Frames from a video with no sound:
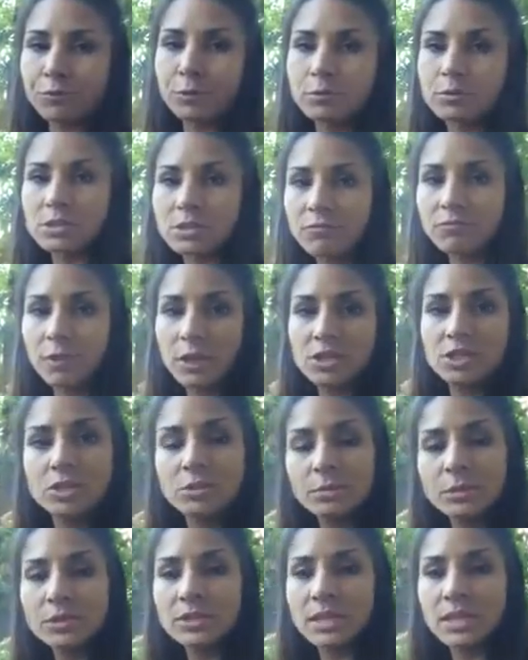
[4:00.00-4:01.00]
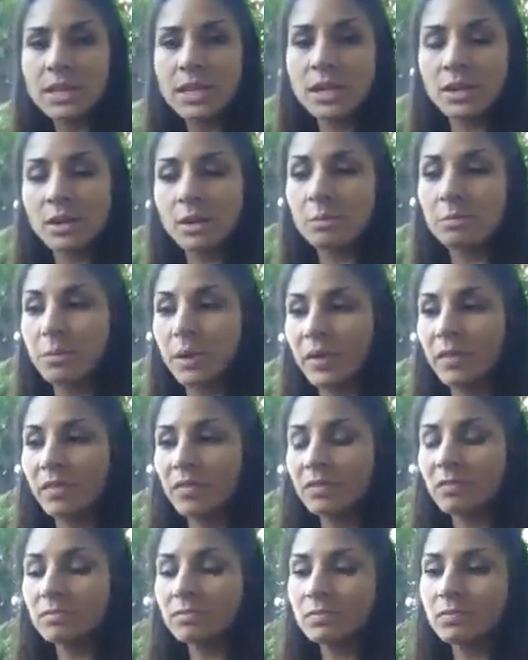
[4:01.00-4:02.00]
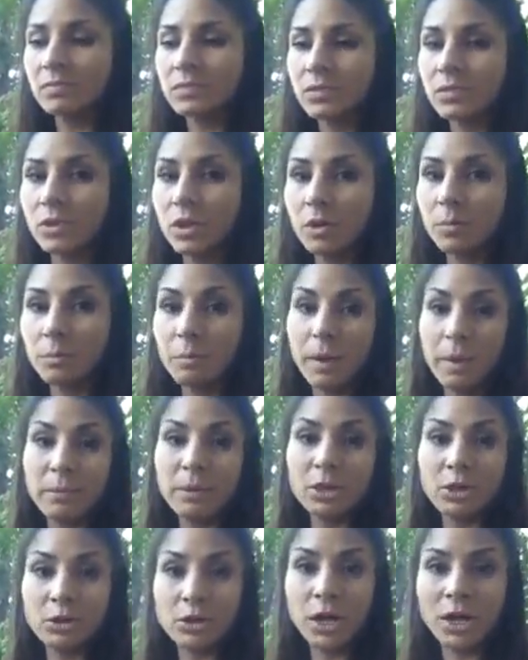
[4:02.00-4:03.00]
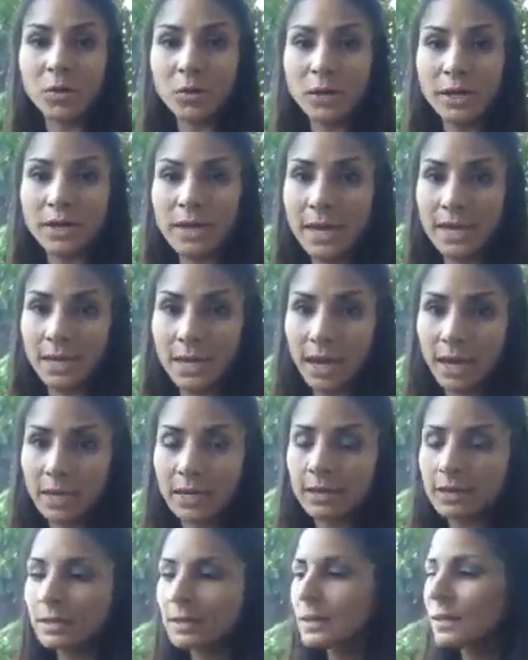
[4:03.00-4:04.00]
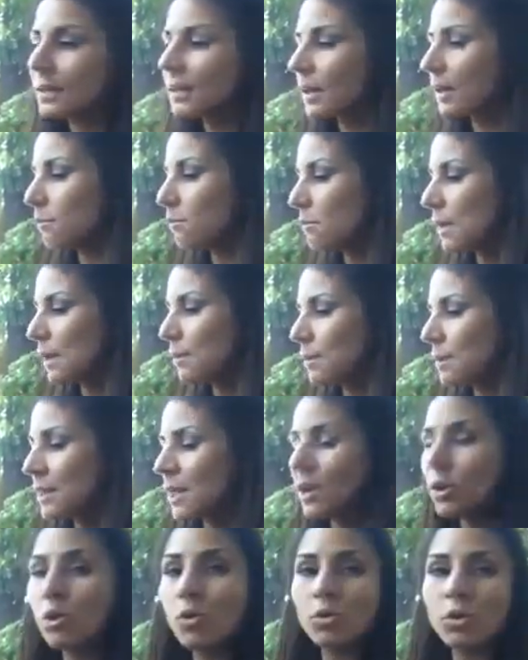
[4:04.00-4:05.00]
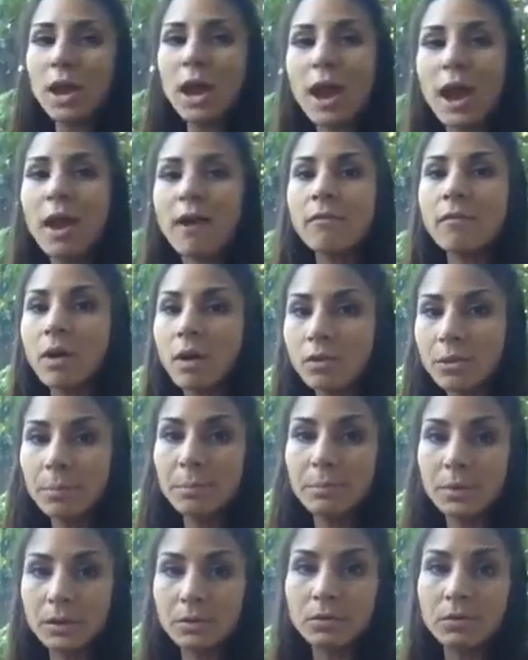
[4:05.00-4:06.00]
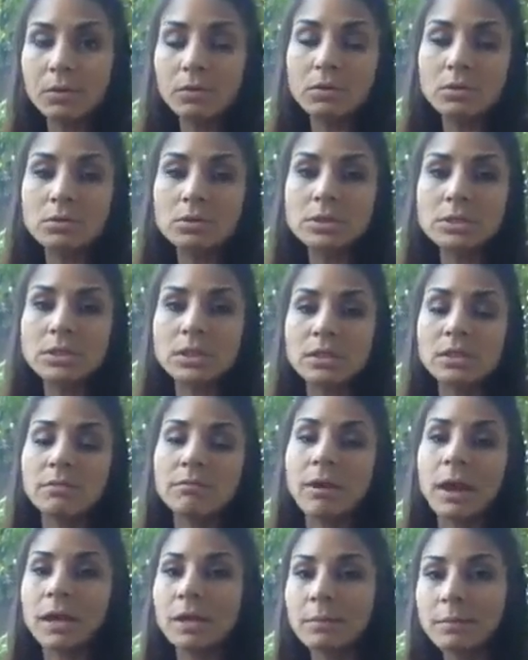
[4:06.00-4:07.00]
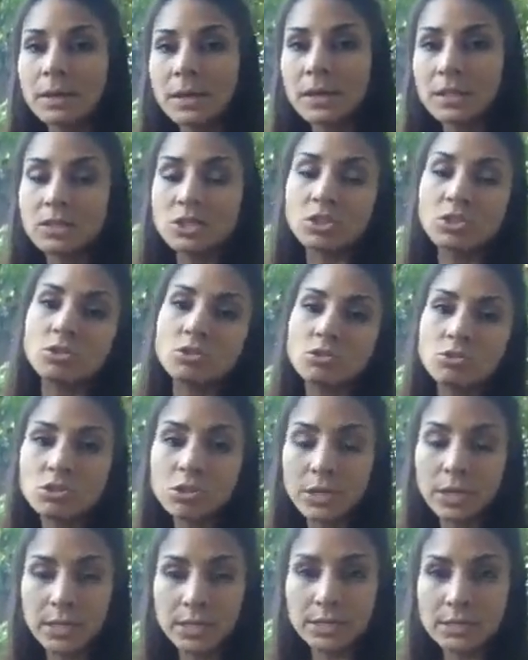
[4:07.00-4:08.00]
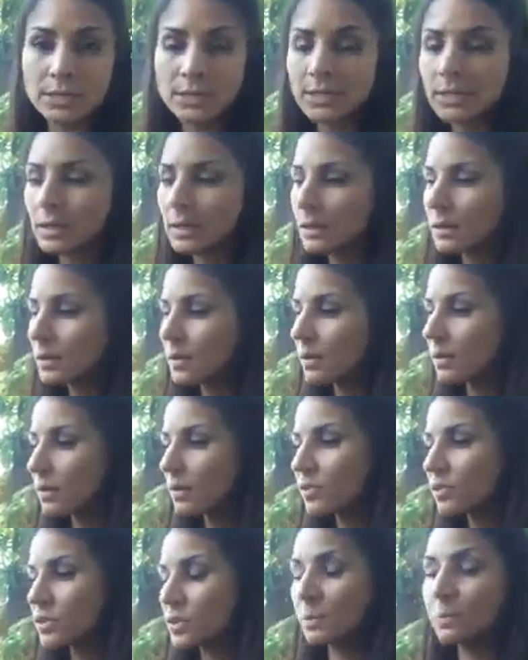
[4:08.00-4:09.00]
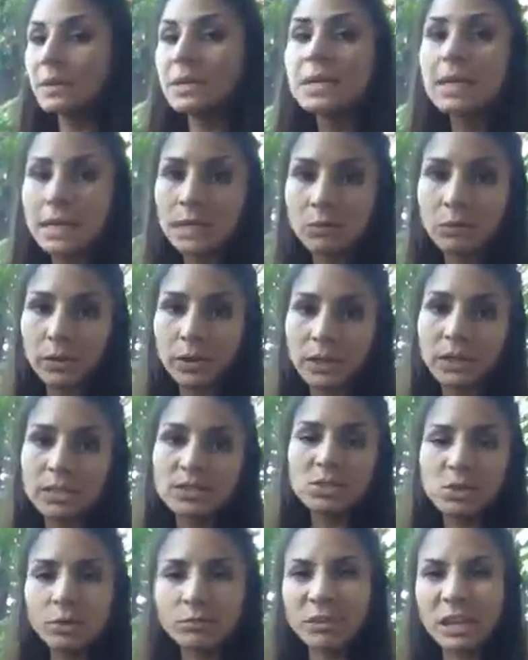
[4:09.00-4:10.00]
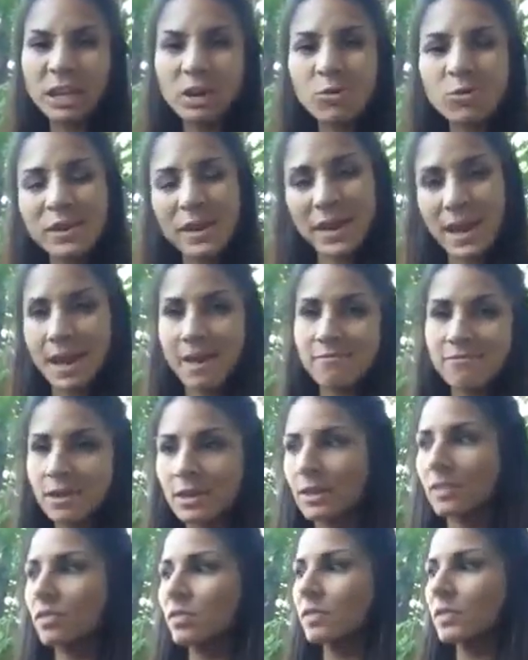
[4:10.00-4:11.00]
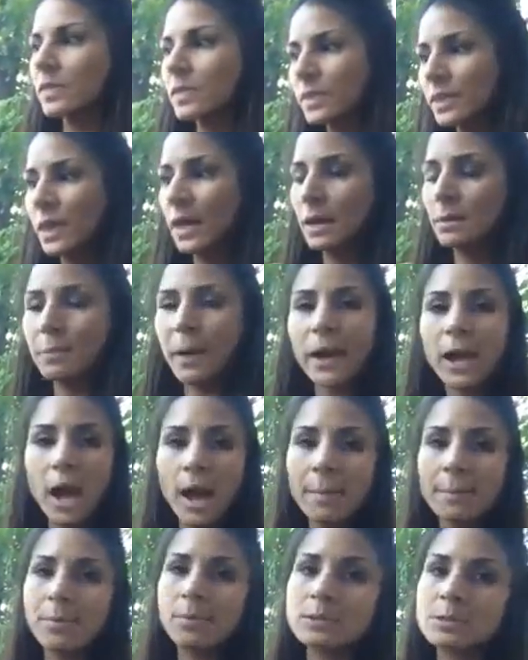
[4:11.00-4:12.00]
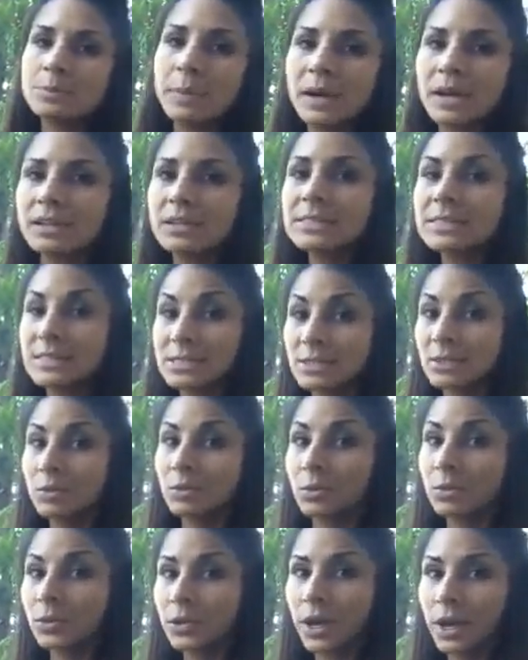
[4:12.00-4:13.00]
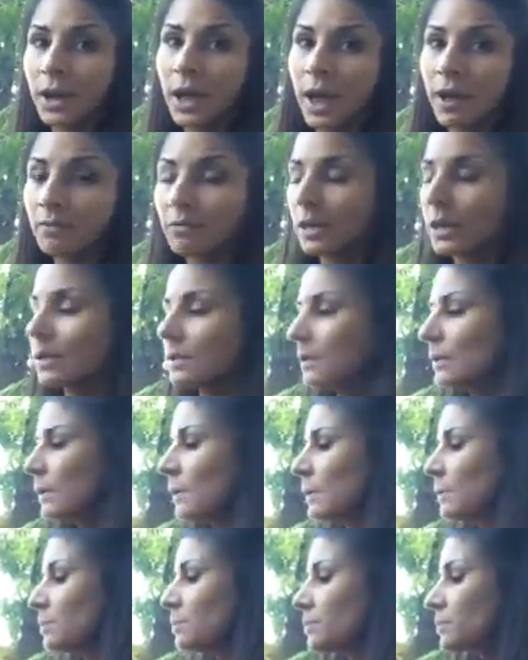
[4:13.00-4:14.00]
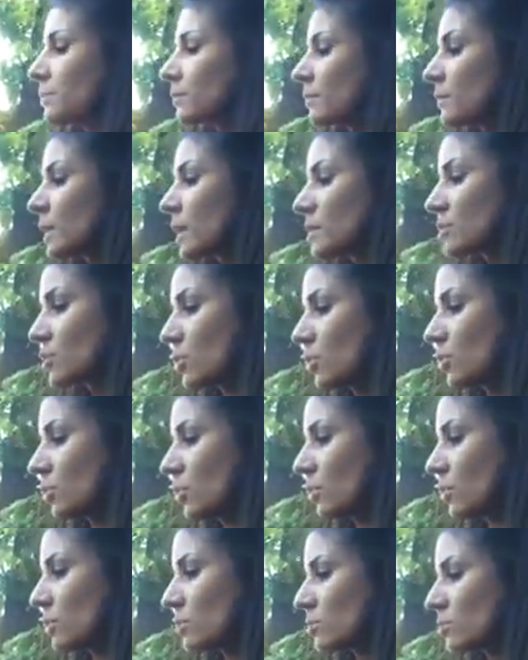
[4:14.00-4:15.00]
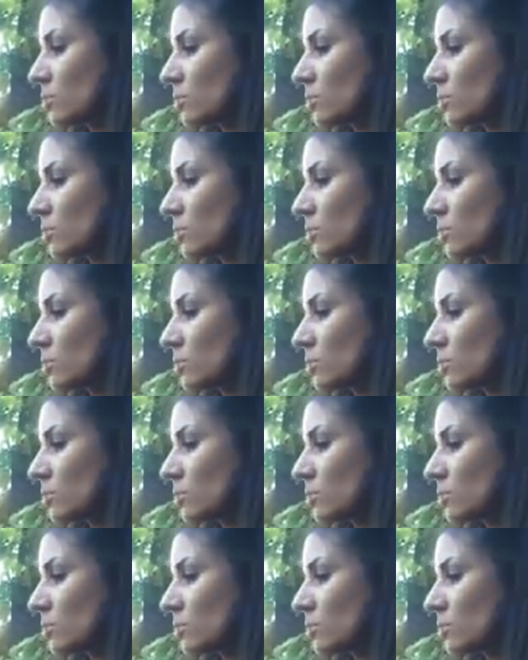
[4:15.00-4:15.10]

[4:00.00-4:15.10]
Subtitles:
fruits and vegetables in here, but maybe they're not organic, and maybe they don't have all the minerals and the vitamins and nutrients to begin with. So if they don't have it, then my compost pile still will not have it. So